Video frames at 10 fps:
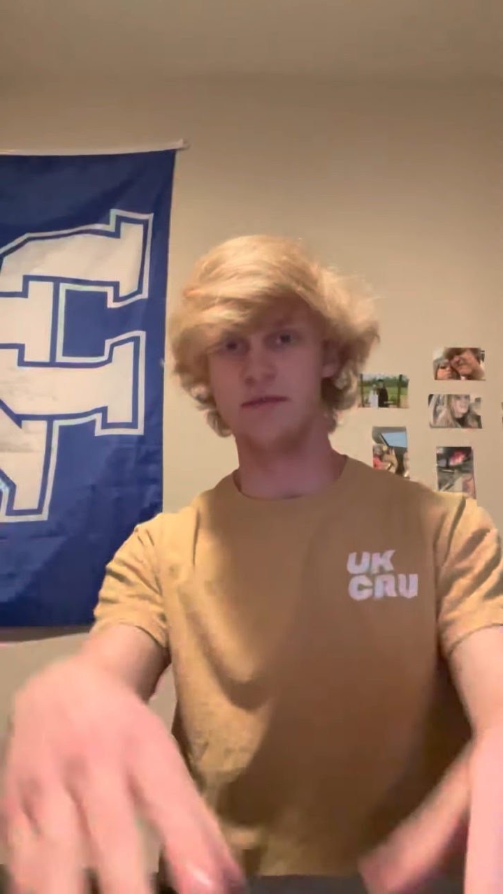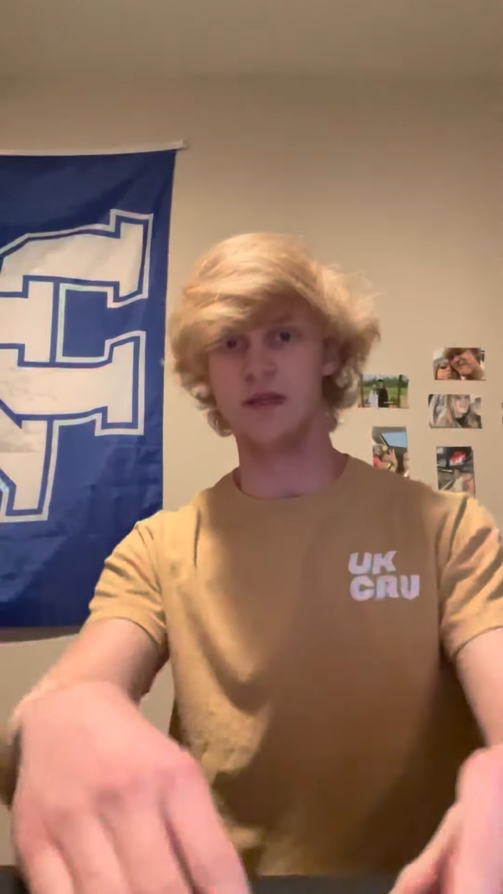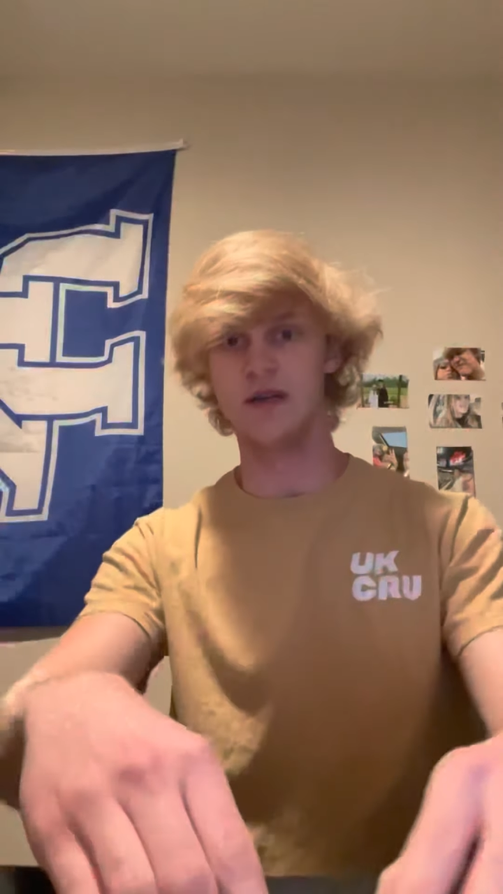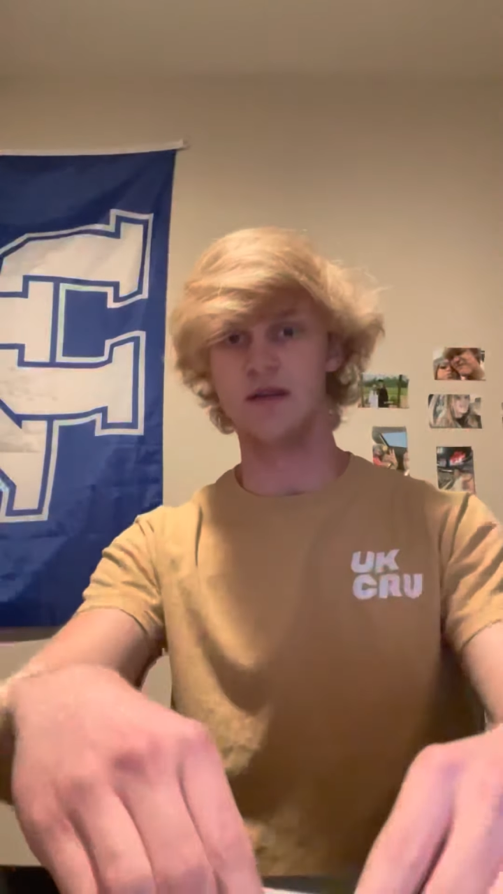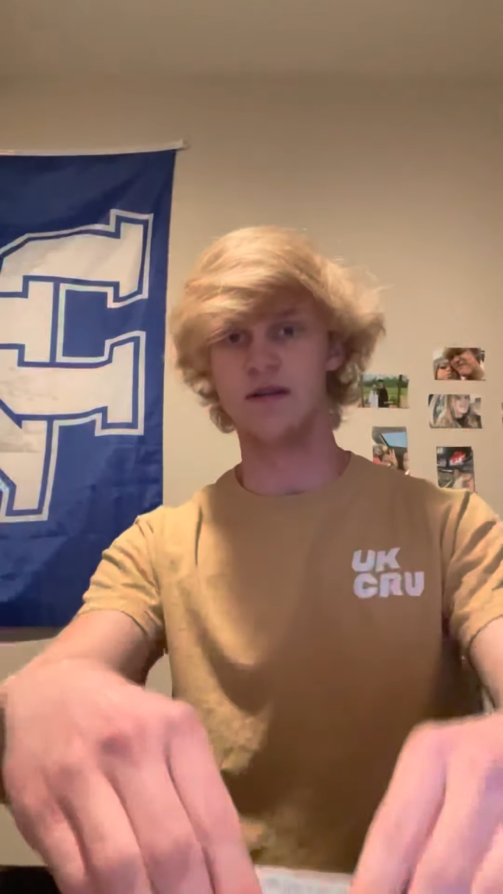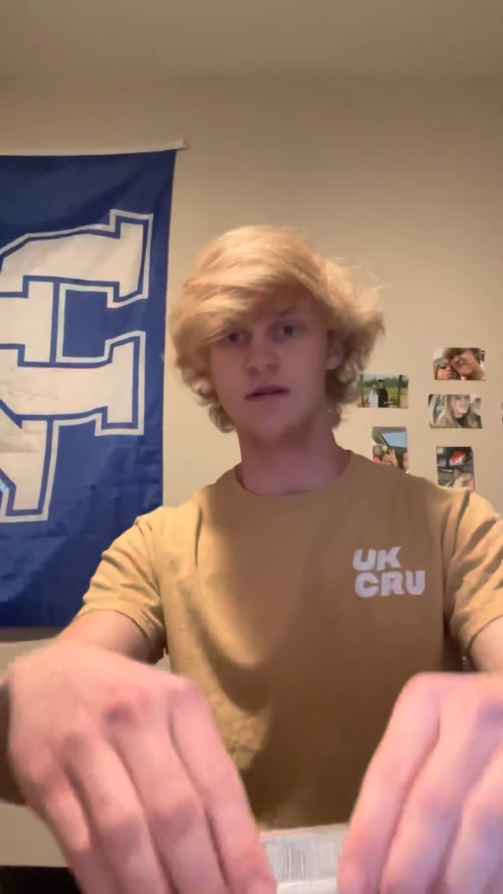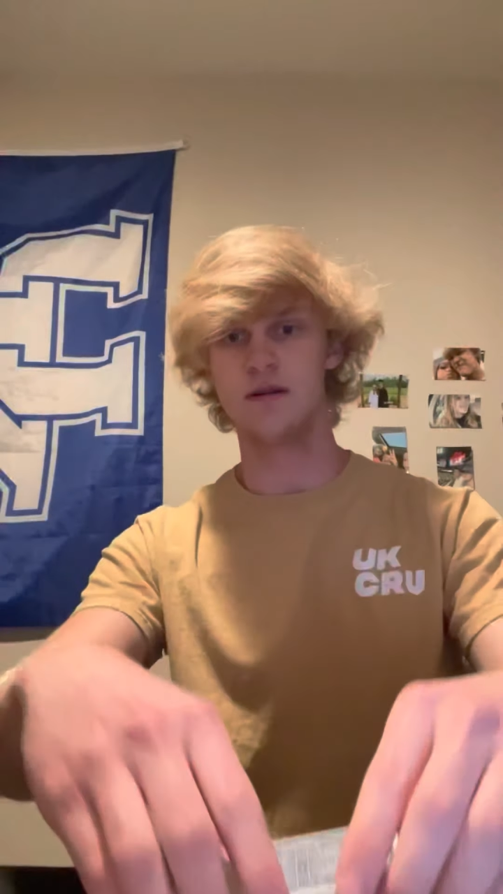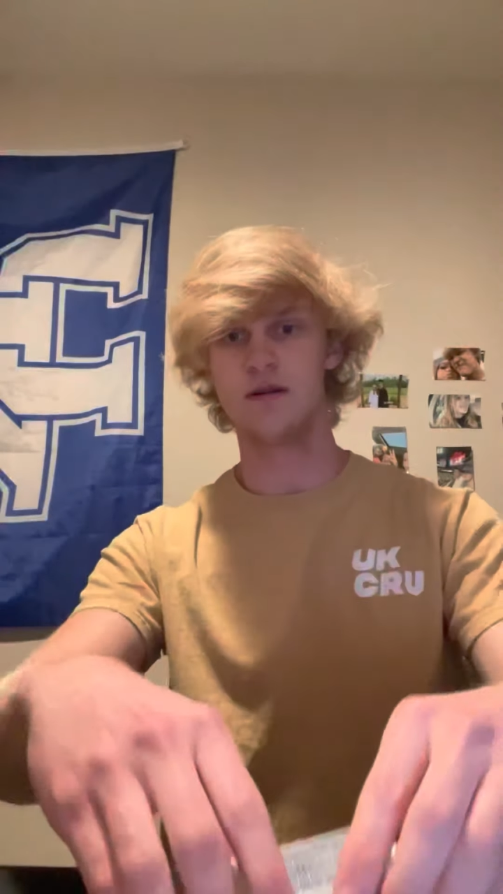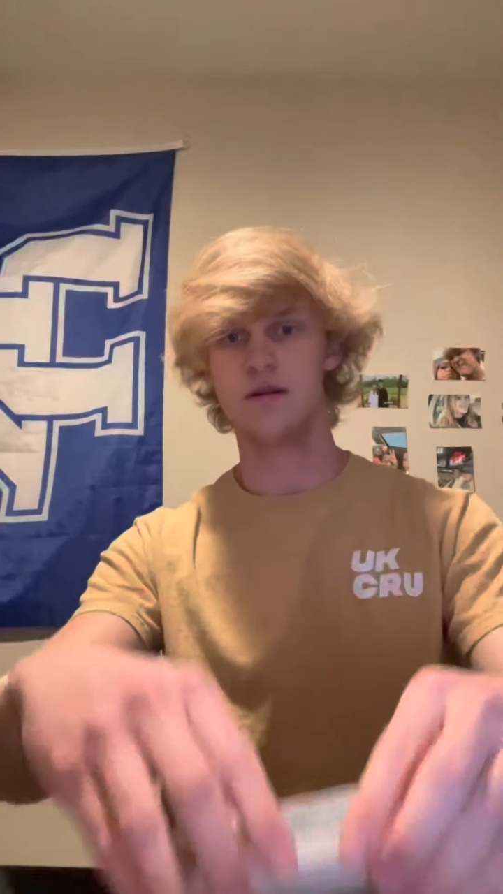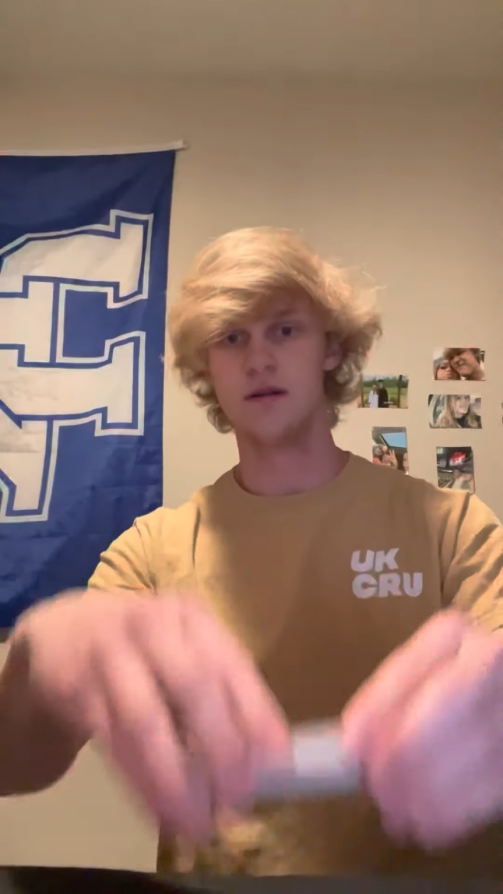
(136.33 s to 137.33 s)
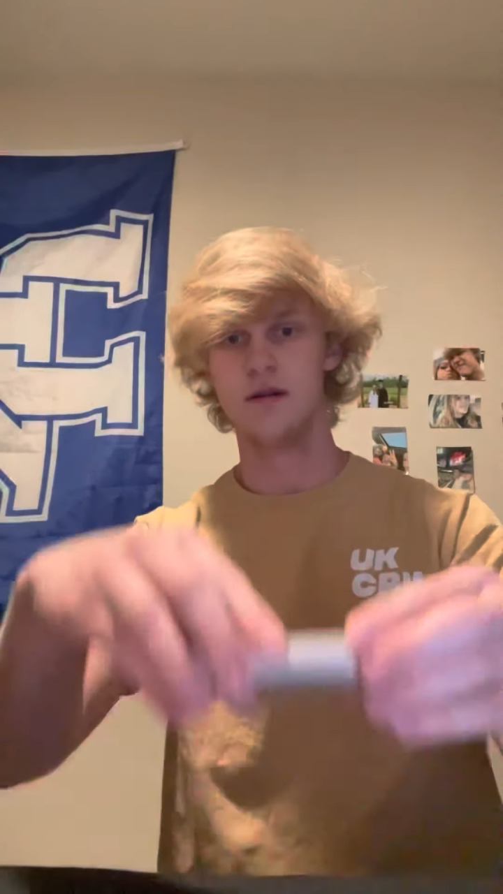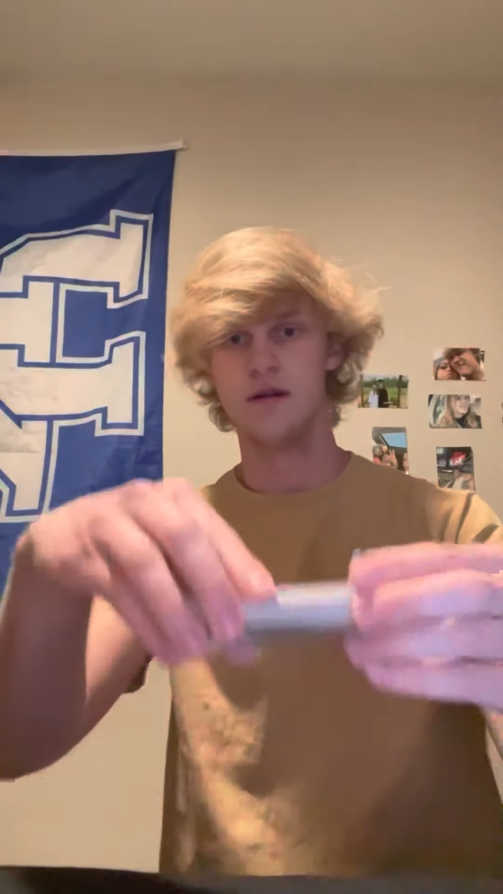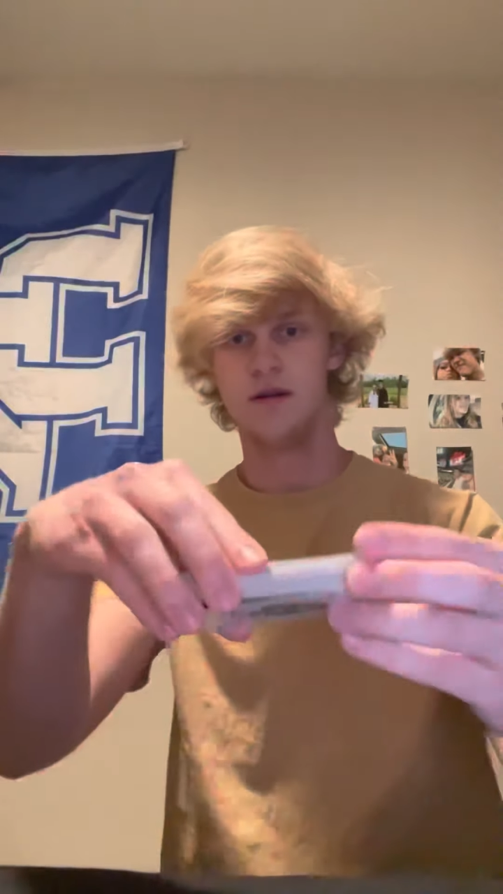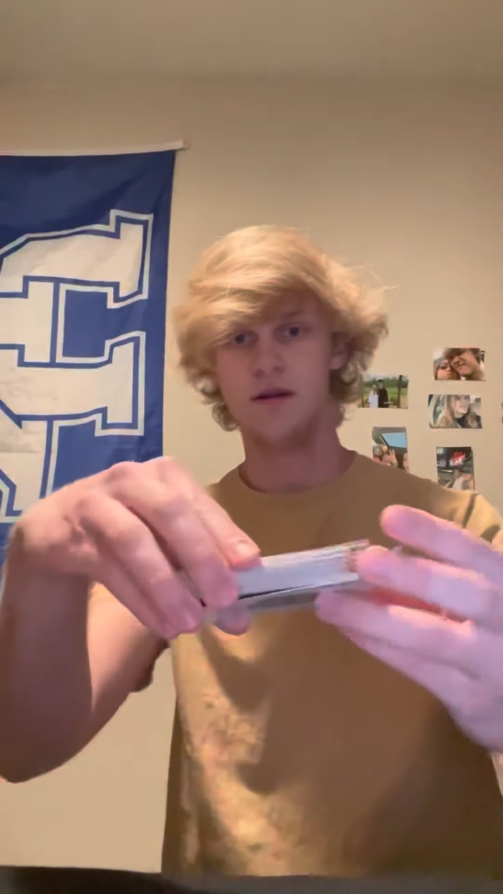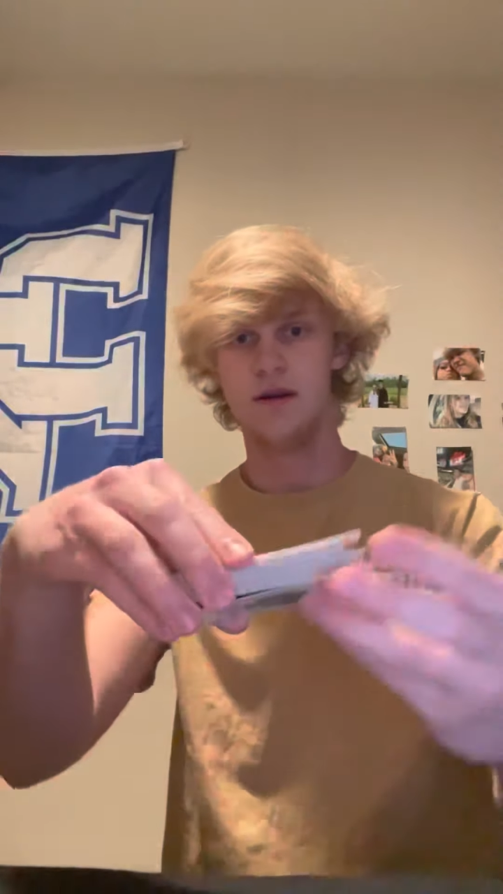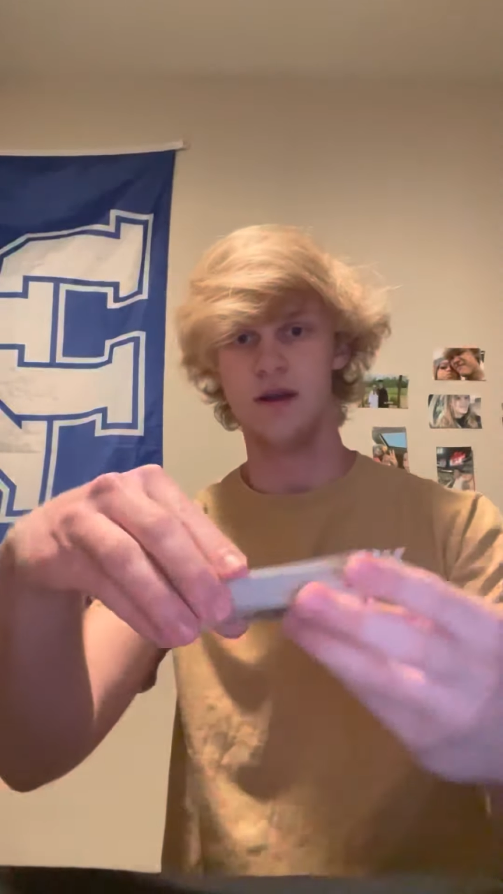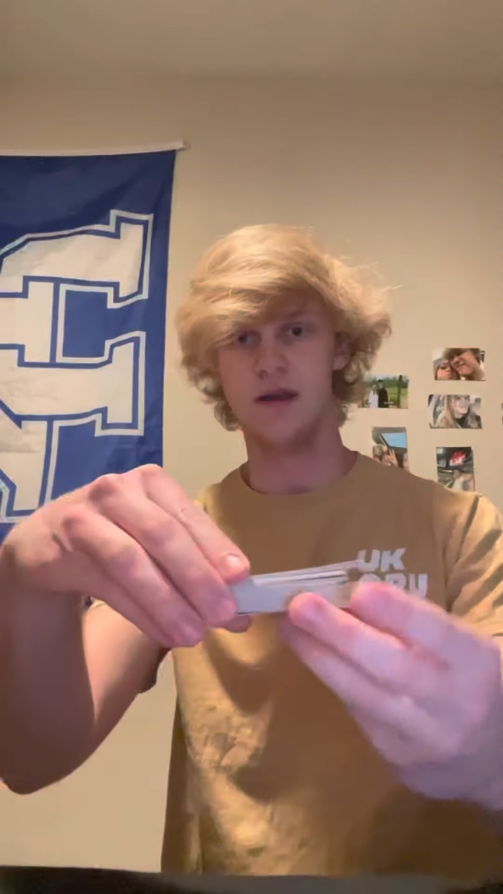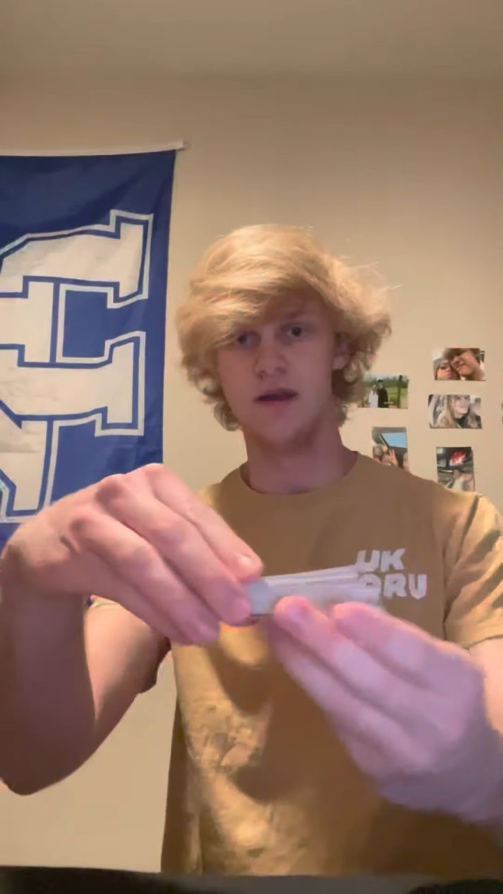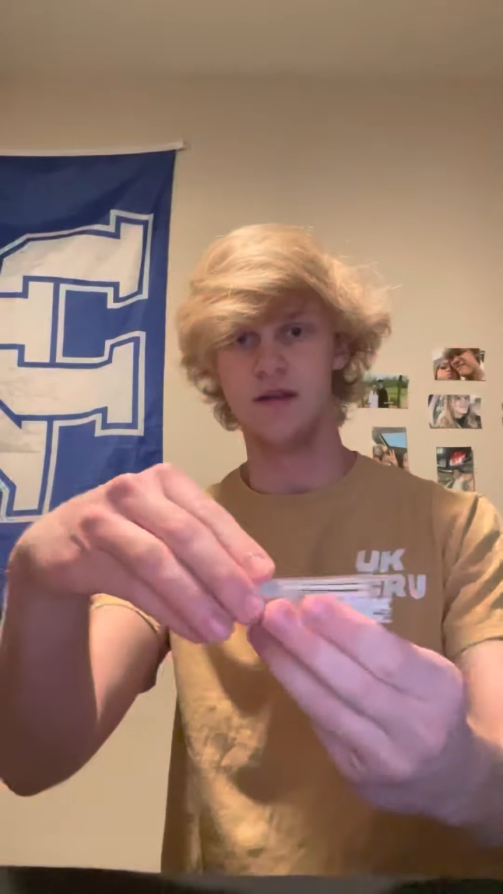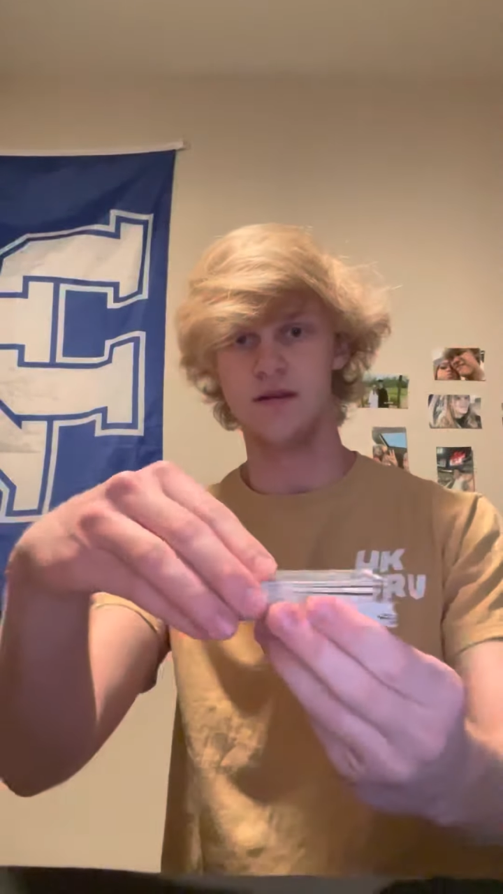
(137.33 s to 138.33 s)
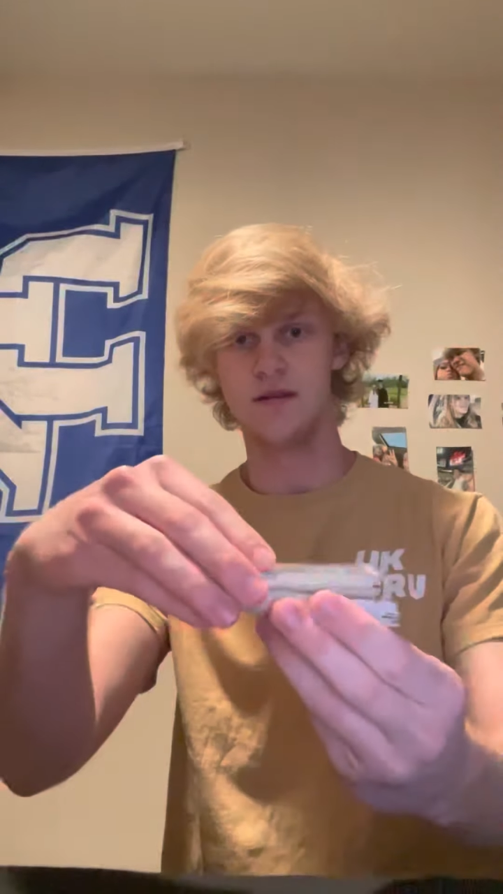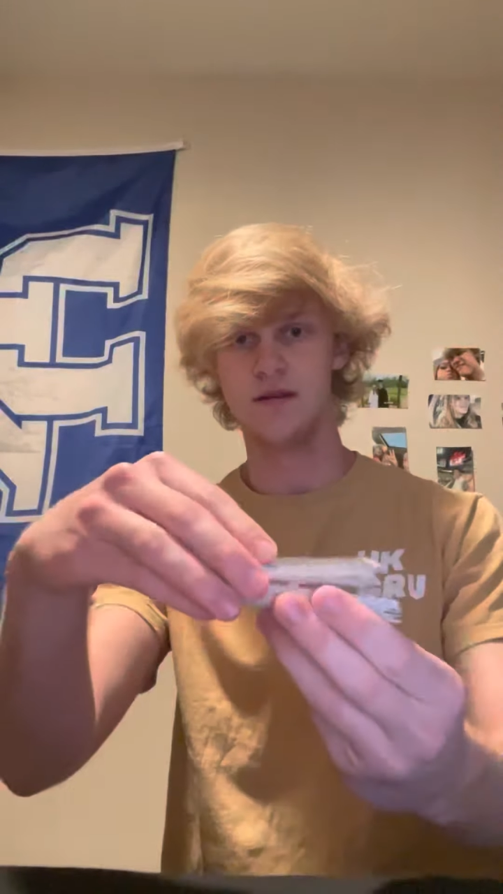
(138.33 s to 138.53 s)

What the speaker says: together and